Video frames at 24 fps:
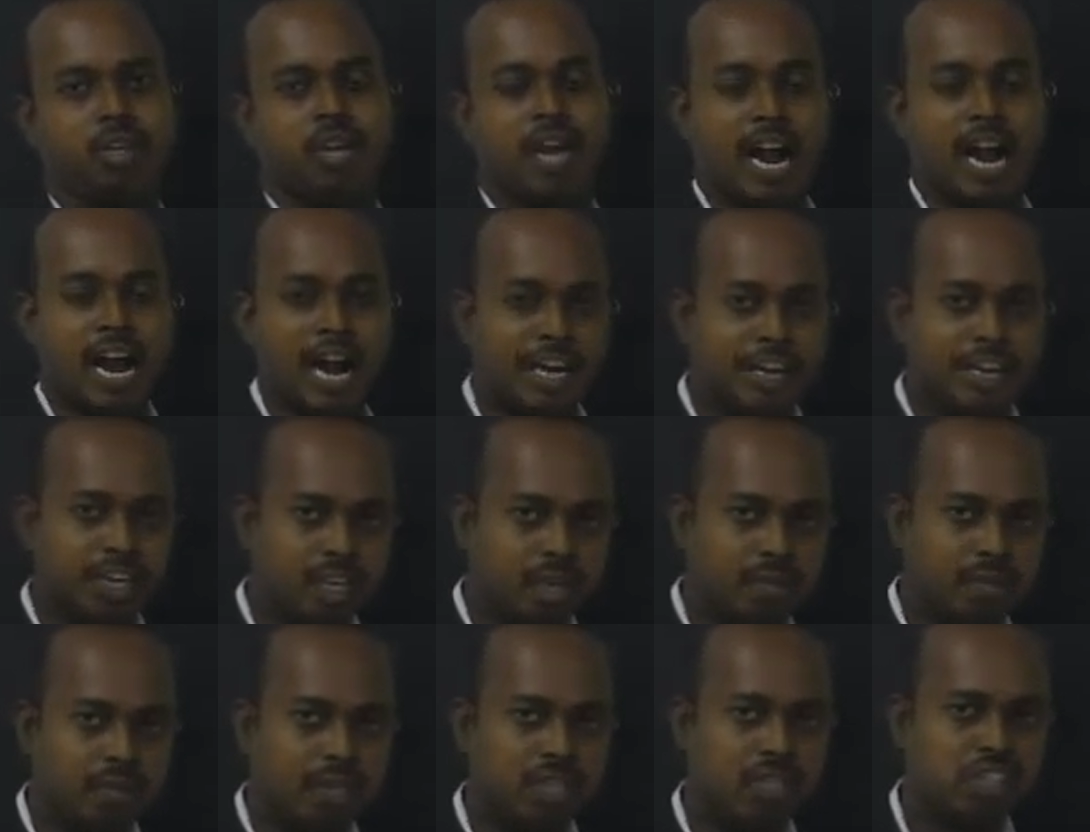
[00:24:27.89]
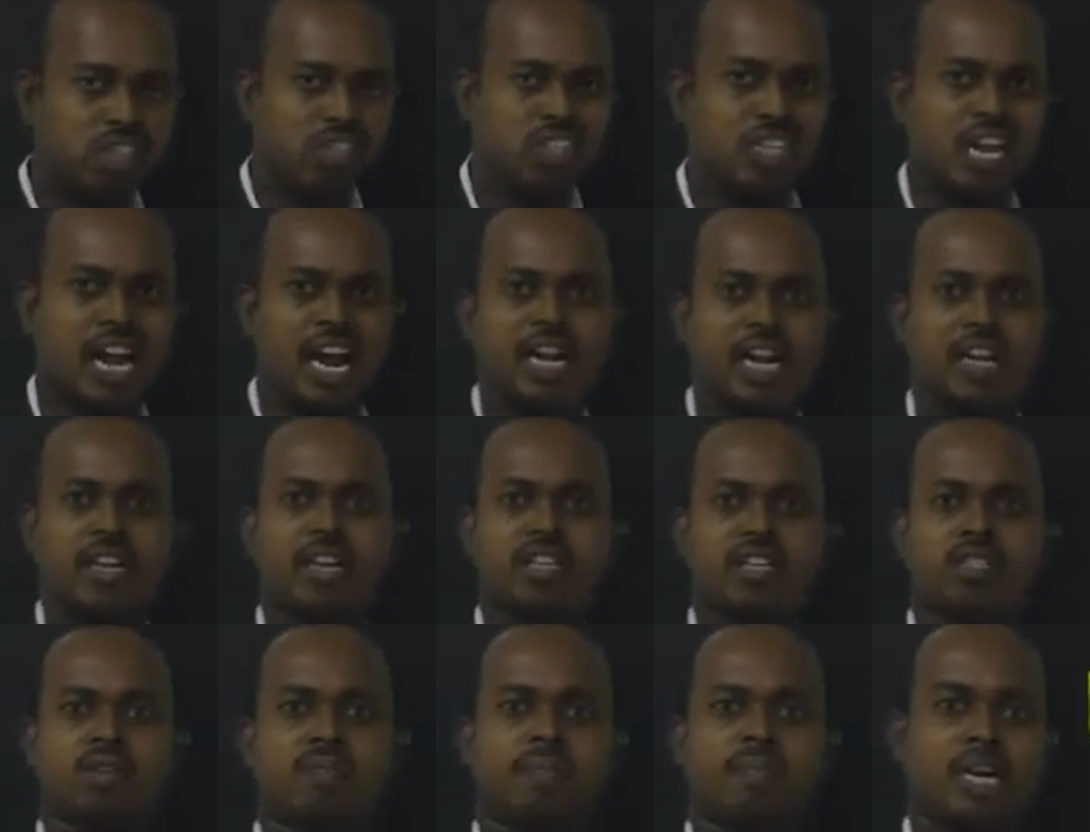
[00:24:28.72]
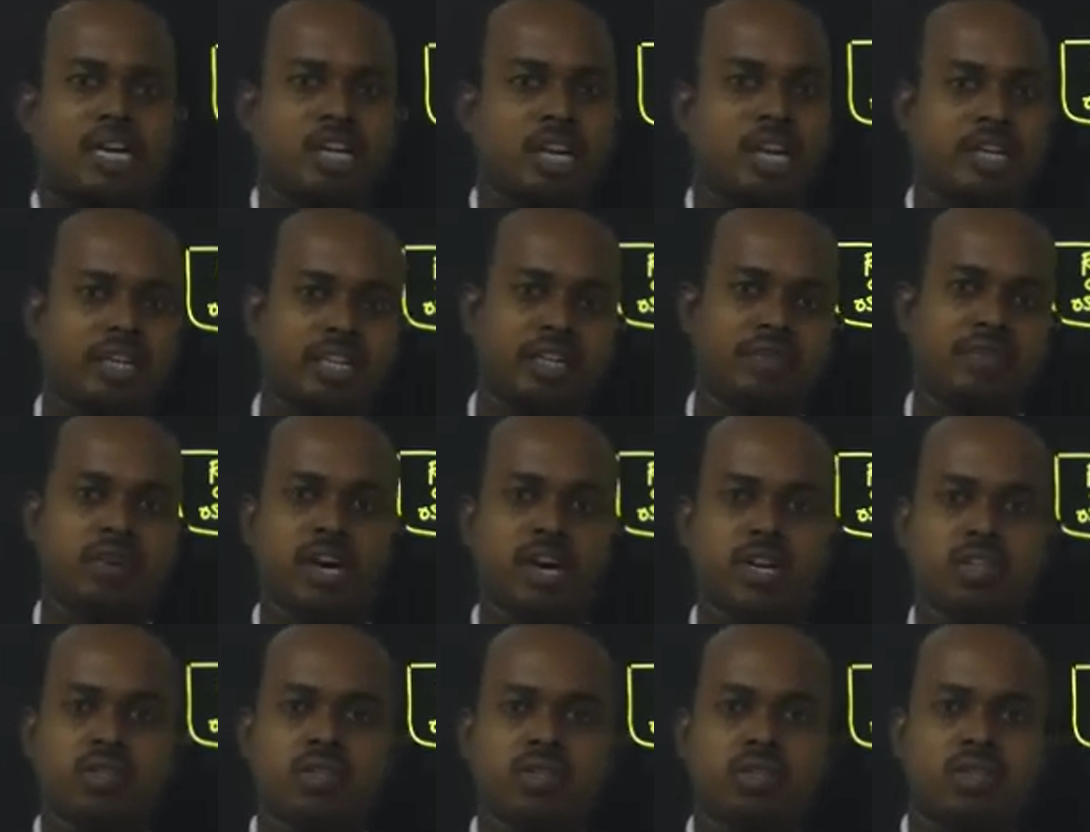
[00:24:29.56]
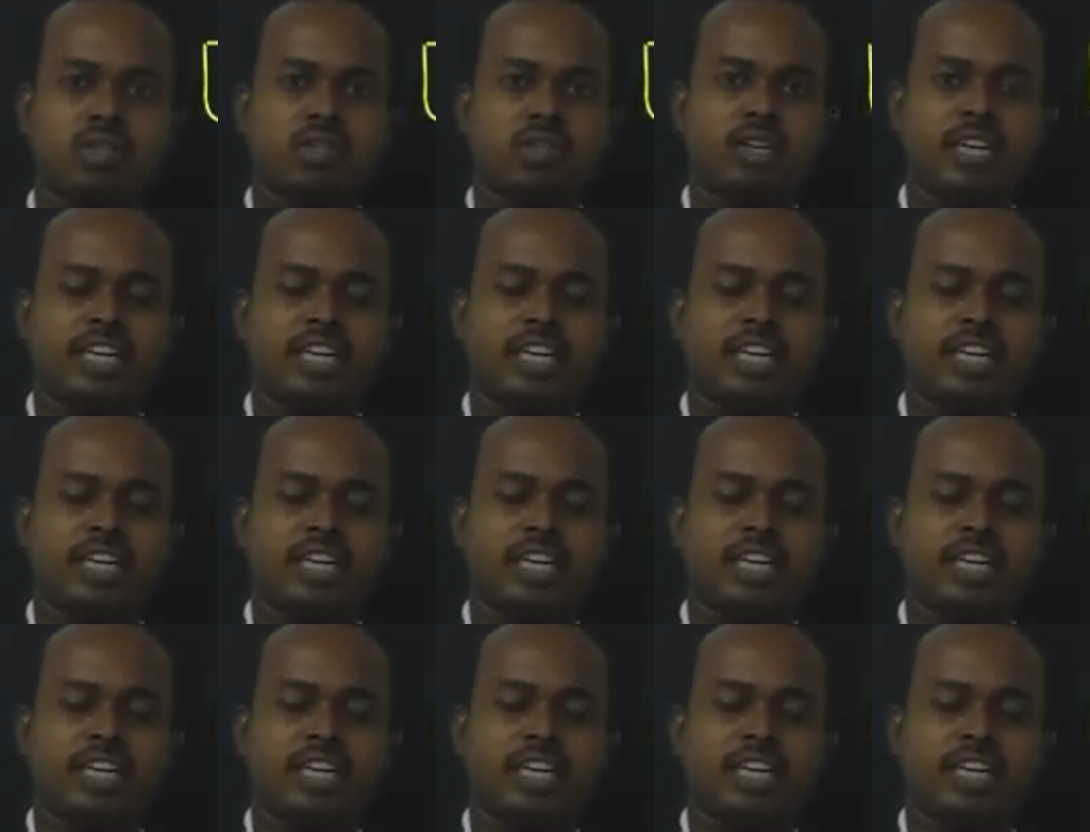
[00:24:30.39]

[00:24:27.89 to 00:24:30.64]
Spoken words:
Antenna means antenna is a metallic device.